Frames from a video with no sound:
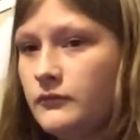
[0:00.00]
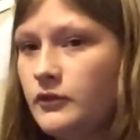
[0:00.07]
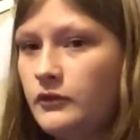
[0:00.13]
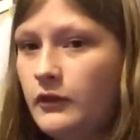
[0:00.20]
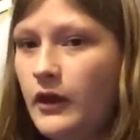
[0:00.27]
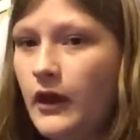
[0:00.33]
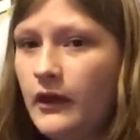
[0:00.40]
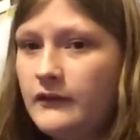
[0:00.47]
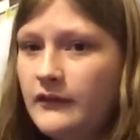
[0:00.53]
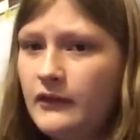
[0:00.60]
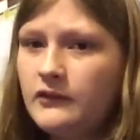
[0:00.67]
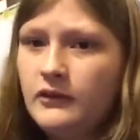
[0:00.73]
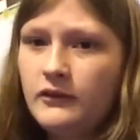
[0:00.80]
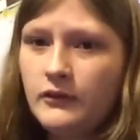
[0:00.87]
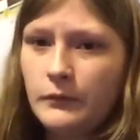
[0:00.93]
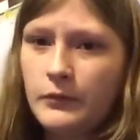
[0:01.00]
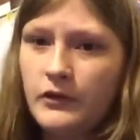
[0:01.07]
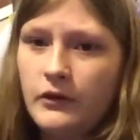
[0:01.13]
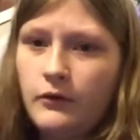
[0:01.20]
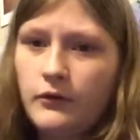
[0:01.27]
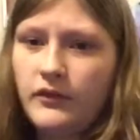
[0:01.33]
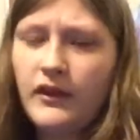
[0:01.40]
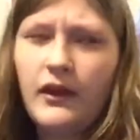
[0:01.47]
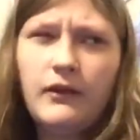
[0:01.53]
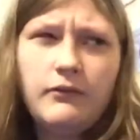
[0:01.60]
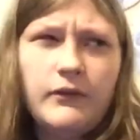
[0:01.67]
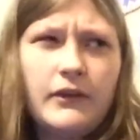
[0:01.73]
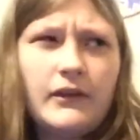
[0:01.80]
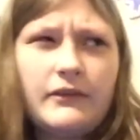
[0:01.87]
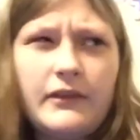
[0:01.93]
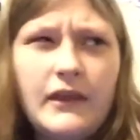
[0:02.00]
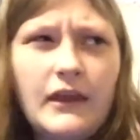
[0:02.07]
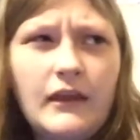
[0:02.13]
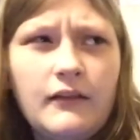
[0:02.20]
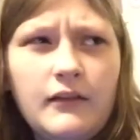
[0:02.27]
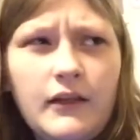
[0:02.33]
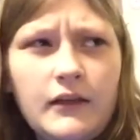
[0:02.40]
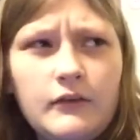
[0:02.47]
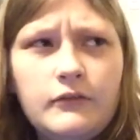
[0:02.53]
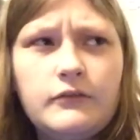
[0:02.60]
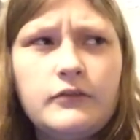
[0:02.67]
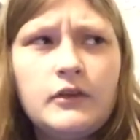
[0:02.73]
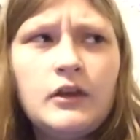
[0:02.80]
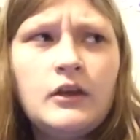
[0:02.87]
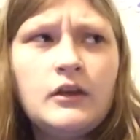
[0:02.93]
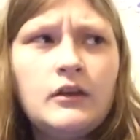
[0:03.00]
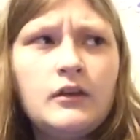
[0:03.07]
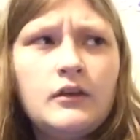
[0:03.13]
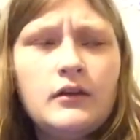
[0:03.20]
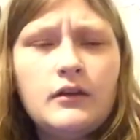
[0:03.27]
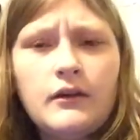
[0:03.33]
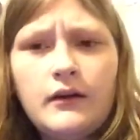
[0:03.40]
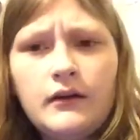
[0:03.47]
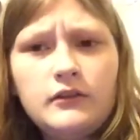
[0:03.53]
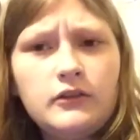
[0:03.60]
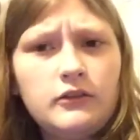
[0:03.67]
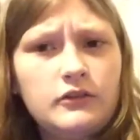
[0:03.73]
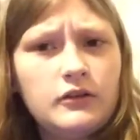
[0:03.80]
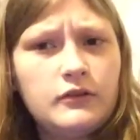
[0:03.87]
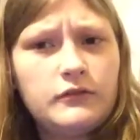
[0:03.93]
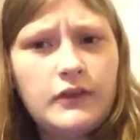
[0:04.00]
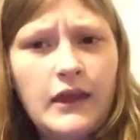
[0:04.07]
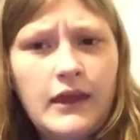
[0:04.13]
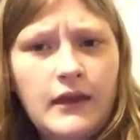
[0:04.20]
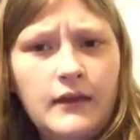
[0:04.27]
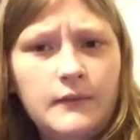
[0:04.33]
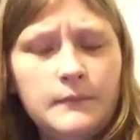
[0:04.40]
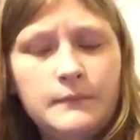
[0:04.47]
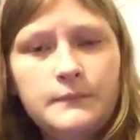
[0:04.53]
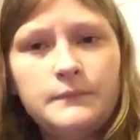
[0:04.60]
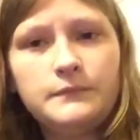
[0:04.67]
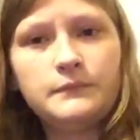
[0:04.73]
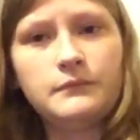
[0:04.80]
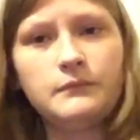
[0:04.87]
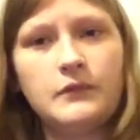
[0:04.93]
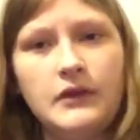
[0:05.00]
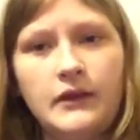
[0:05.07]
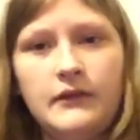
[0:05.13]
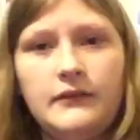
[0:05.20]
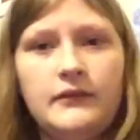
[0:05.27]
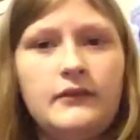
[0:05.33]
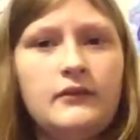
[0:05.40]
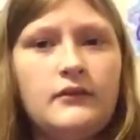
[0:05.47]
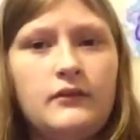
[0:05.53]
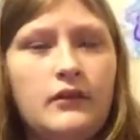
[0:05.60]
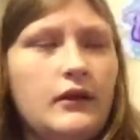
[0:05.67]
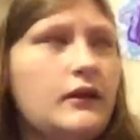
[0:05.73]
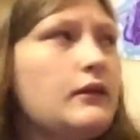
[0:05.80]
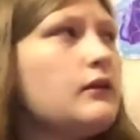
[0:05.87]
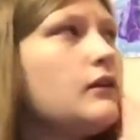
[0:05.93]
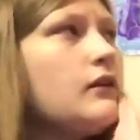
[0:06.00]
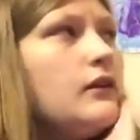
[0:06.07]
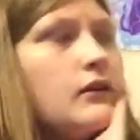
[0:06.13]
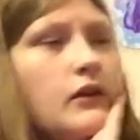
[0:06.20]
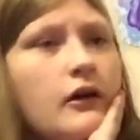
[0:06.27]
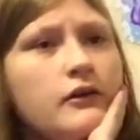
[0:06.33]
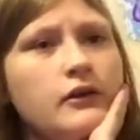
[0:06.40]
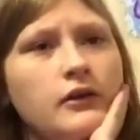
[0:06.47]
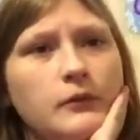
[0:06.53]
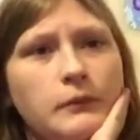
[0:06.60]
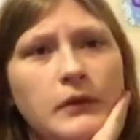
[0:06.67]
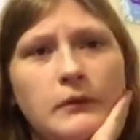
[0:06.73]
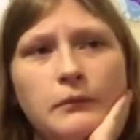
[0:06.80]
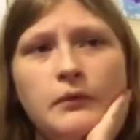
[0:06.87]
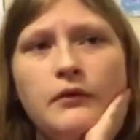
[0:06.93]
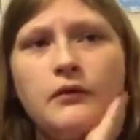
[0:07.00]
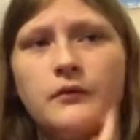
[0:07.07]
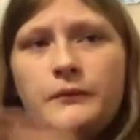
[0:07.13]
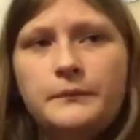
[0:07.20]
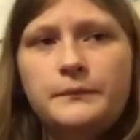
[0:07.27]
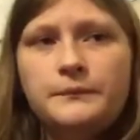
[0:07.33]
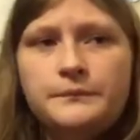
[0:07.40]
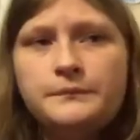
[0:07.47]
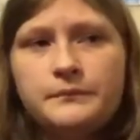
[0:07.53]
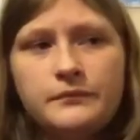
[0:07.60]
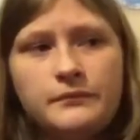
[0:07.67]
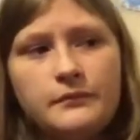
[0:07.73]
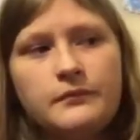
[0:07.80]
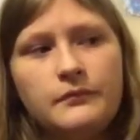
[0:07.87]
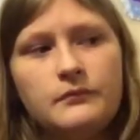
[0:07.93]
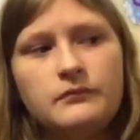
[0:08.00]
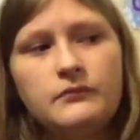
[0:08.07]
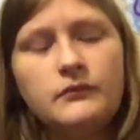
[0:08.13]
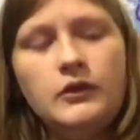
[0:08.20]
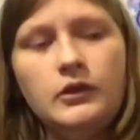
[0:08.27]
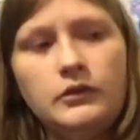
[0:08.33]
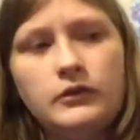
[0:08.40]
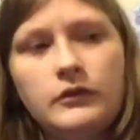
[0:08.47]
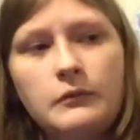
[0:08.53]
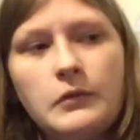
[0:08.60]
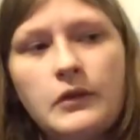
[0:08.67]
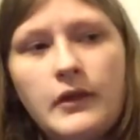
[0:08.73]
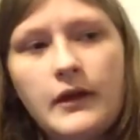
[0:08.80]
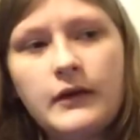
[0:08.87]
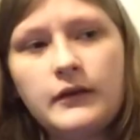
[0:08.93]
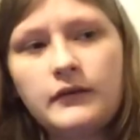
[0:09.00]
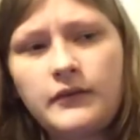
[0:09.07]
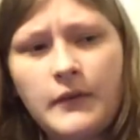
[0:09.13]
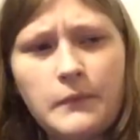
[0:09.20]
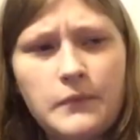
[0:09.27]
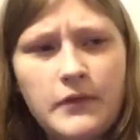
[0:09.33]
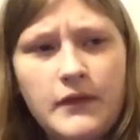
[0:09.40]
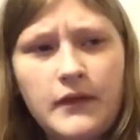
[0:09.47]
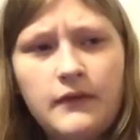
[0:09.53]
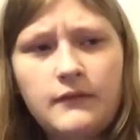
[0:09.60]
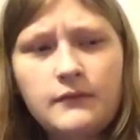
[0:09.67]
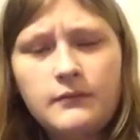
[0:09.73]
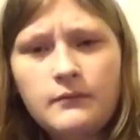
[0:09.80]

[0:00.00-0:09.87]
So yeah, Dutchies are pretty cool. I feel like they get a lot of undeserved hate, because like, younger people use them a lot or something.